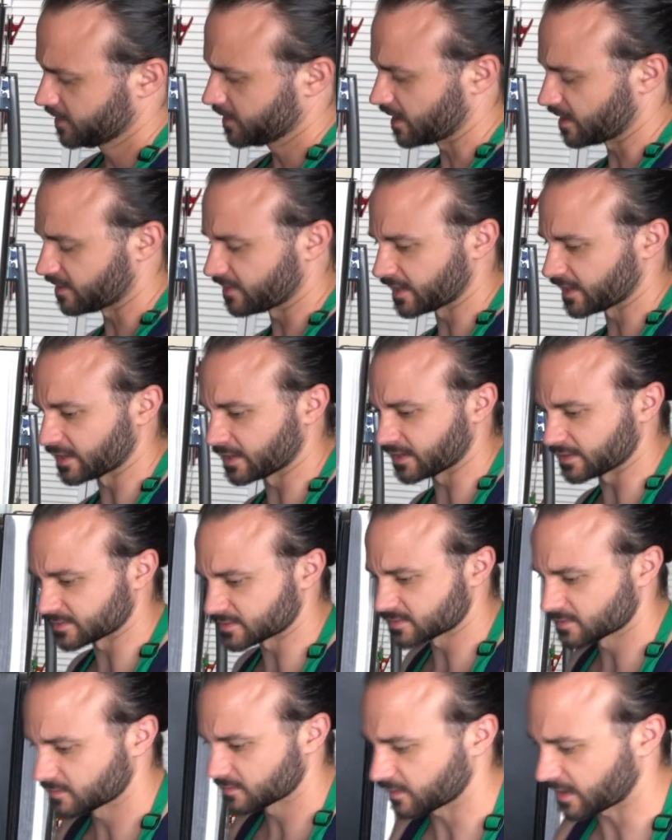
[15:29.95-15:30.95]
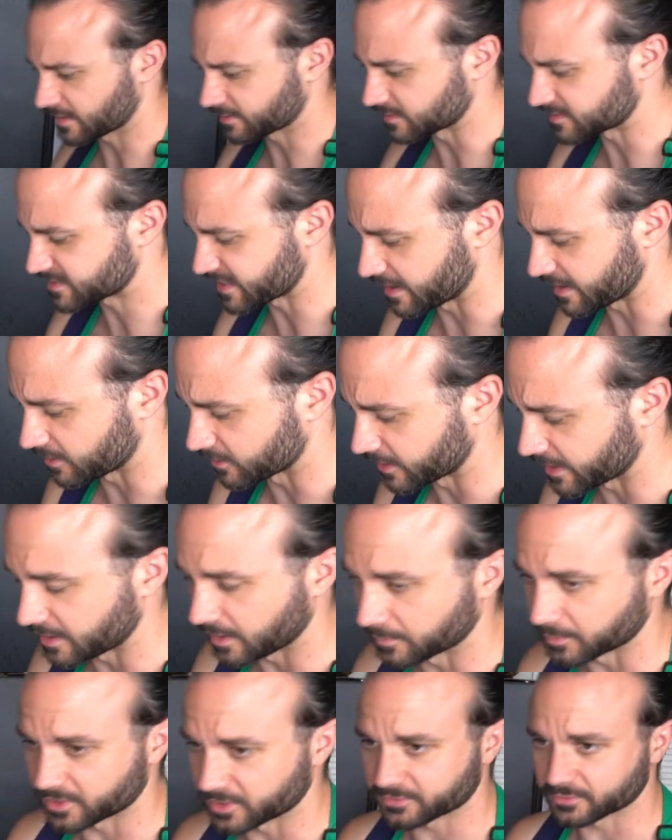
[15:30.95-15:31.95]
And then at the tail end,
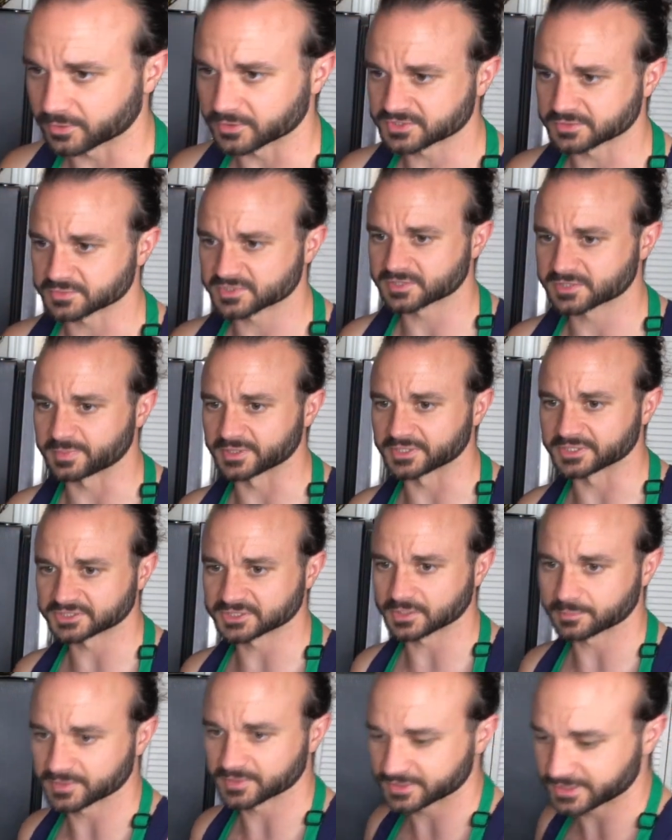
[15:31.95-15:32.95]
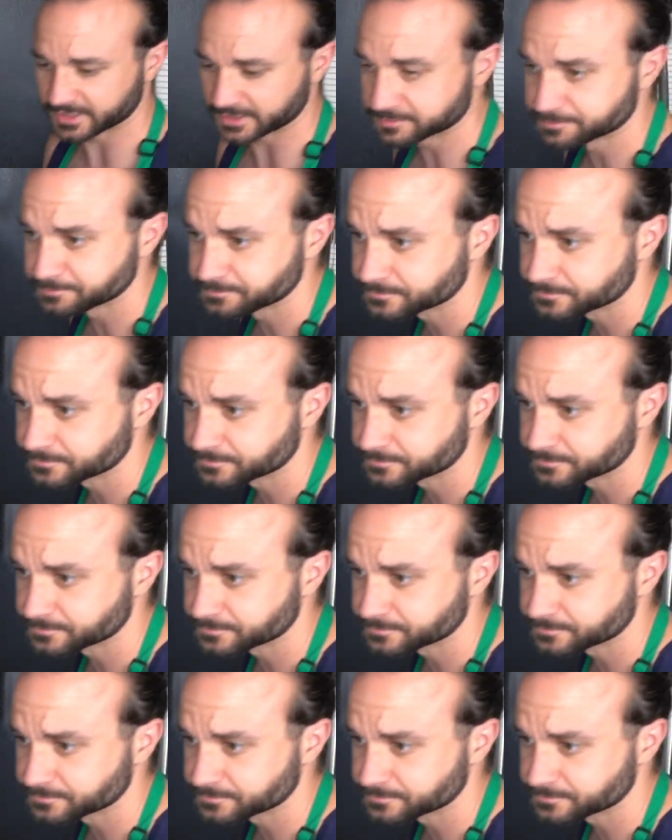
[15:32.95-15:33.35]
I'm gonna throw some spinach up in there.